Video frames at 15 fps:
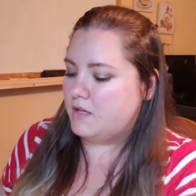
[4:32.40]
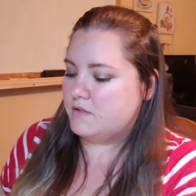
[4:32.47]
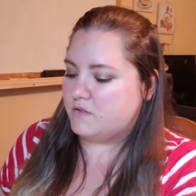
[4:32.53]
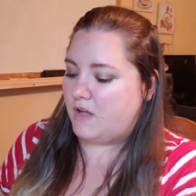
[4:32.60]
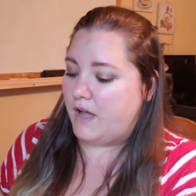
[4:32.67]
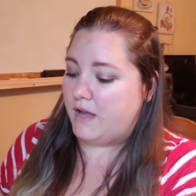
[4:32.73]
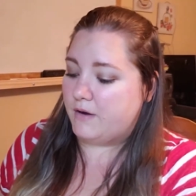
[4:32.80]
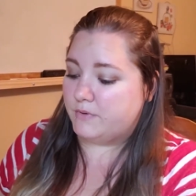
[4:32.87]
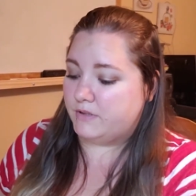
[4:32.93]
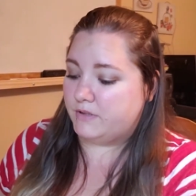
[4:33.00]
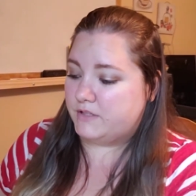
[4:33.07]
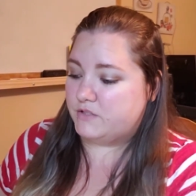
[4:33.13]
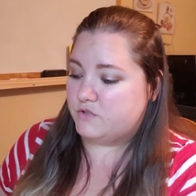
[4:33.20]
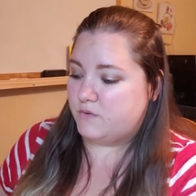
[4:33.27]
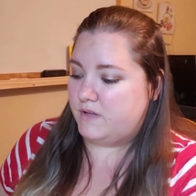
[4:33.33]
So I
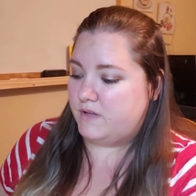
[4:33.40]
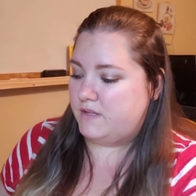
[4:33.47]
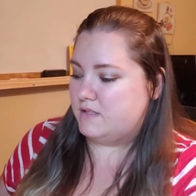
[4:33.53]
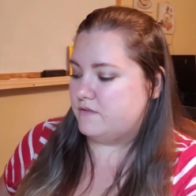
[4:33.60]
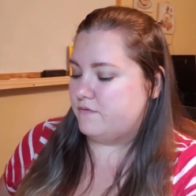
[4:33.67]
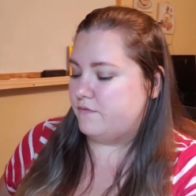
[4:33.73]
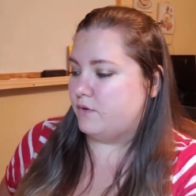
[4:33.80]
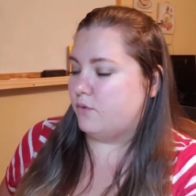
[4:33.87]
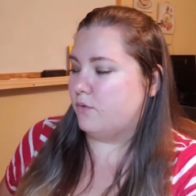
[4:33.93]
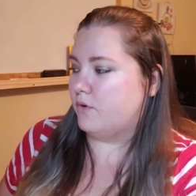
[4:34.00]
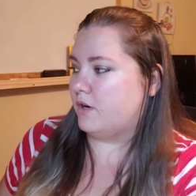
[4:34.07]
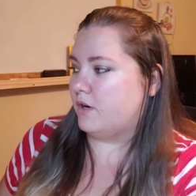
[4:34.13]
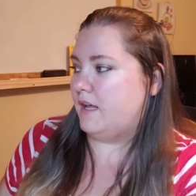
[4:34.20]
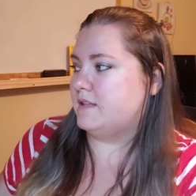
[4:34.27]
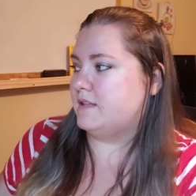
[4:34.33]
really enjoy these for
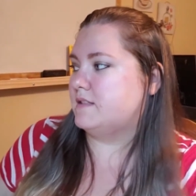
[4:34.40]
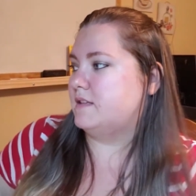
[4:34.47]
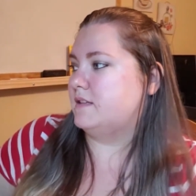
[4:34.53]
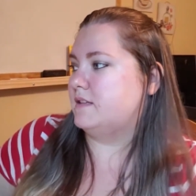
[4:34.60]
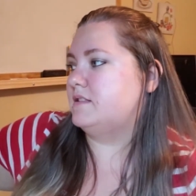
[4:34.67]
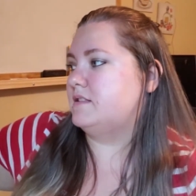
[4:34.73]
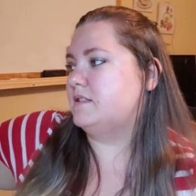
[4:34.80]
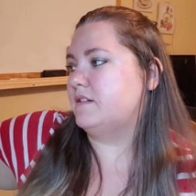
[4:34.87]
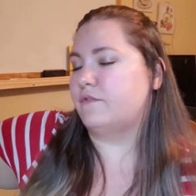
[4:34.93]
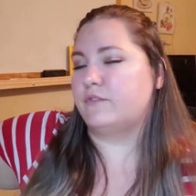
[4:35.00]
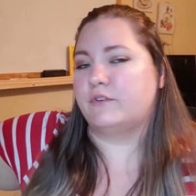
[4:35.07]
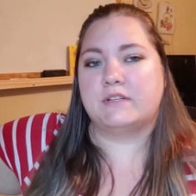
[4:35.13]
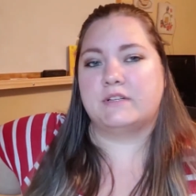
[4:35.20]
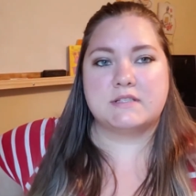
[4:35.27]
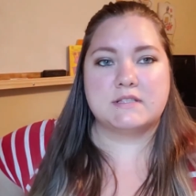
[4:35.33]
organizing
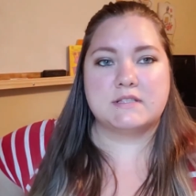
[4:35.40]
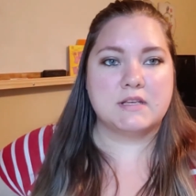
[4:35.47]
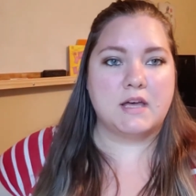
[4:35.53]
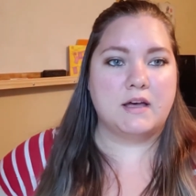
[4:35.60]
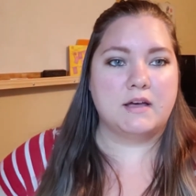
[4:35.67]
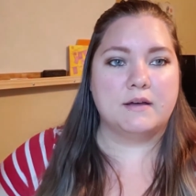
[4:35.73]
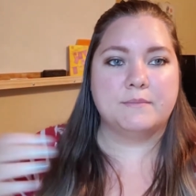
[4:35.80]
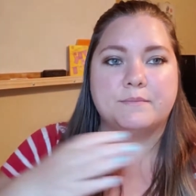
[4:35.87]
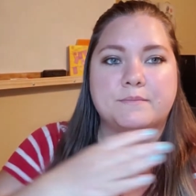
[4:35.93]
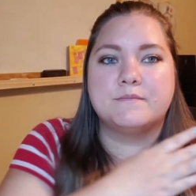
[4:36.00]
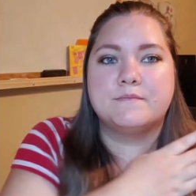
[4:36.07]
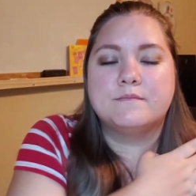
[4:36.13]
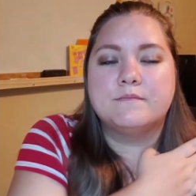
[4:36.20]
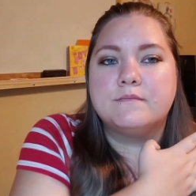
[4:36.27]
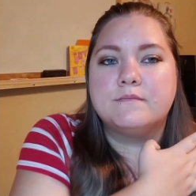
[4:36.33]
different um,
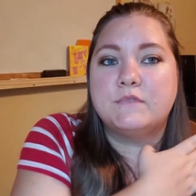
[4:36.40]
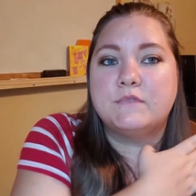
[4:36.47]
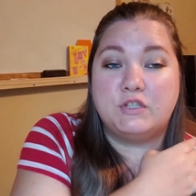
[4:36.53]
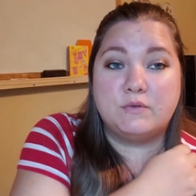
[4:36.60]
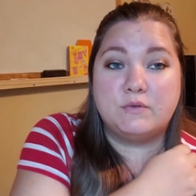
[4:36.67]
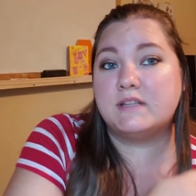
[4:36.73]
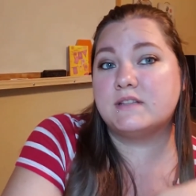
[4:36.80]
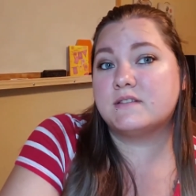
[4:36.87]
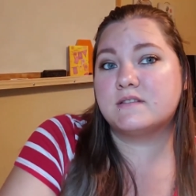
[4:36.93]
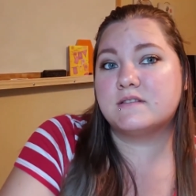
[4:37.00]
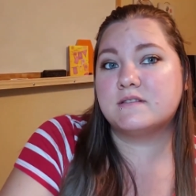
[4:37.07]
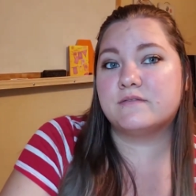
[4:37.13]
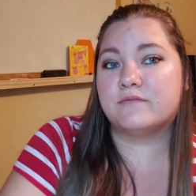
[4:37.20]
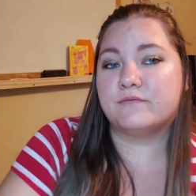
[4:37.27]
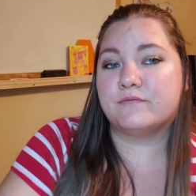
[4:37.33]

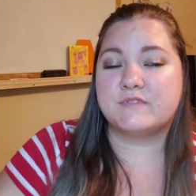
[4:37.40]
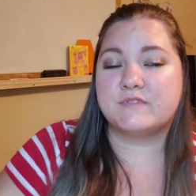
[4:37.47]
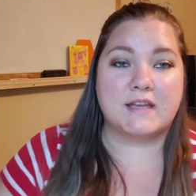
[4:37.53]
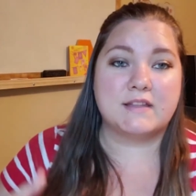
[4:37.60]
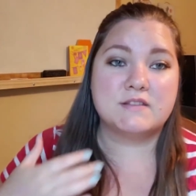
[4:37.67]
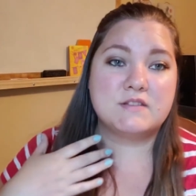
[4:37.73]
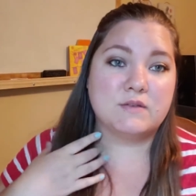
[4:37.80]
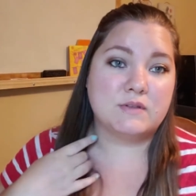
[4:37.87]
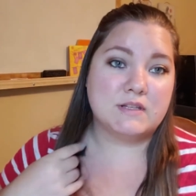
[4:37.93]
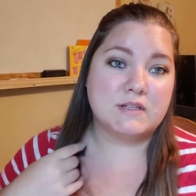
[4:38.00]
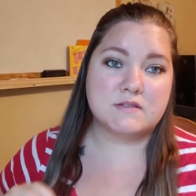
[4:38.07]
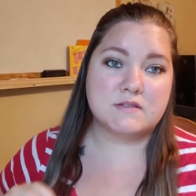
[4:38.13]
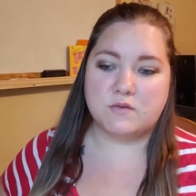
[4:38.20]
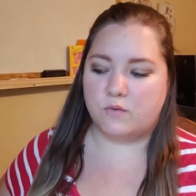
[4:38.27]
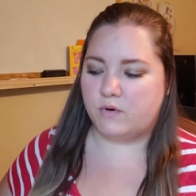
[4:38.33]
units, science
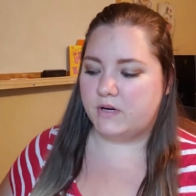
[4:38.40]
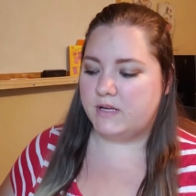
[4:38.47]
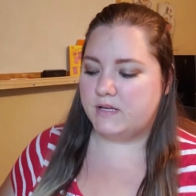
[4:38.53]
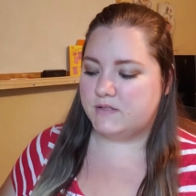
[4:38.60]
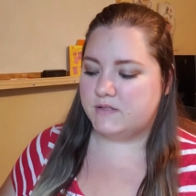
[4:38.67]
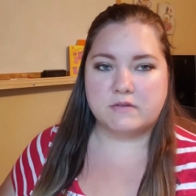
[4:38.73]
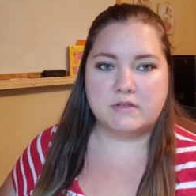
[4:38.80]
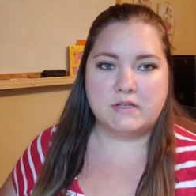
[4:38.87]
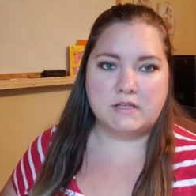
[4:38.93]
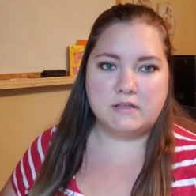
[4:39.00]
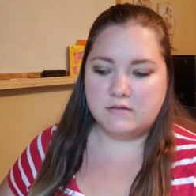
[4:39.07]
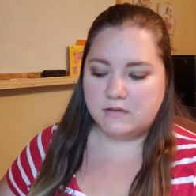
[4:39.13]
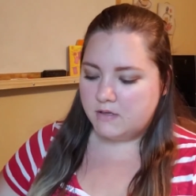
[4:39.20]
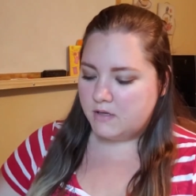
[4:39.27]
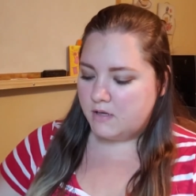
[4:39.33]
units or history
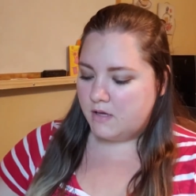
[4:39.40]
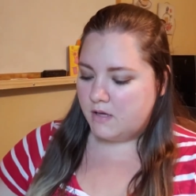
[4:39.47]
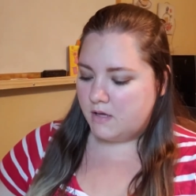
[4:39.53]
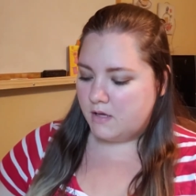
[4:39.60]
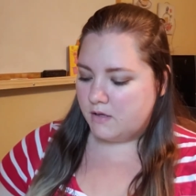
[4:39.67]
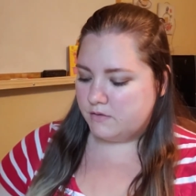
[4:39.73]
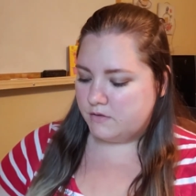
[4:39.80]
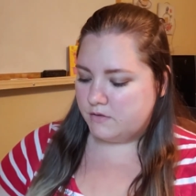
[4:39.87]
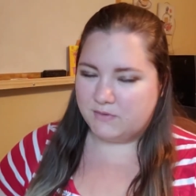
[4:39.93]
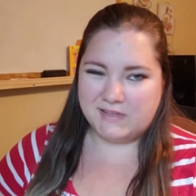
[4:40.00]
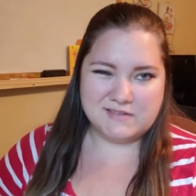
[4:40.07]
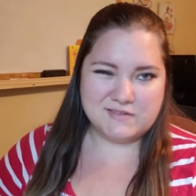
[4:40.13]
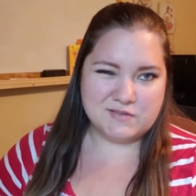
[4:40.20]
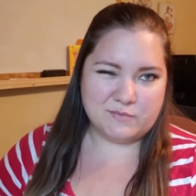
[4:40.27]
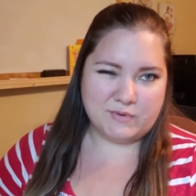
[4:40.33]

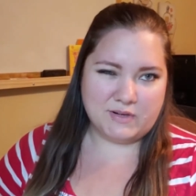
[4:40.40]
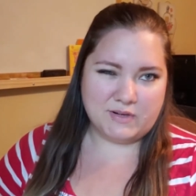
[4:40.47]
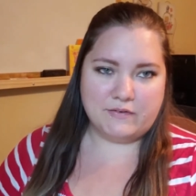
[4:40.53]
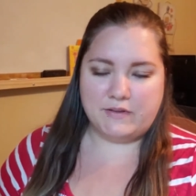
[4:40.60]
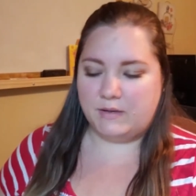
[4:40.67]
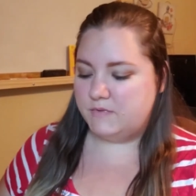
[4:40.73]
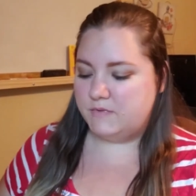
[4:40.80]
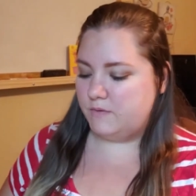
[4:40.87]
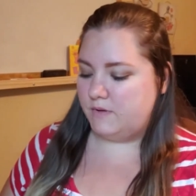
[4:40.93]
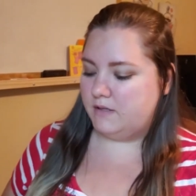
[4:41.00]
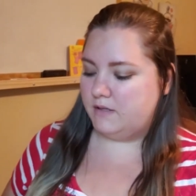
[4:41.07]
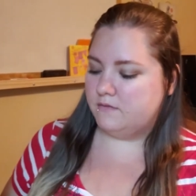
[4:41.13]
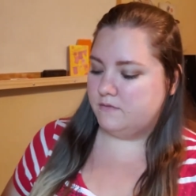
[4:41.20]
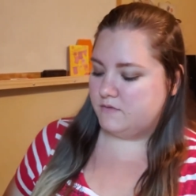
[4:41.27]
units or whatever that I'm doing.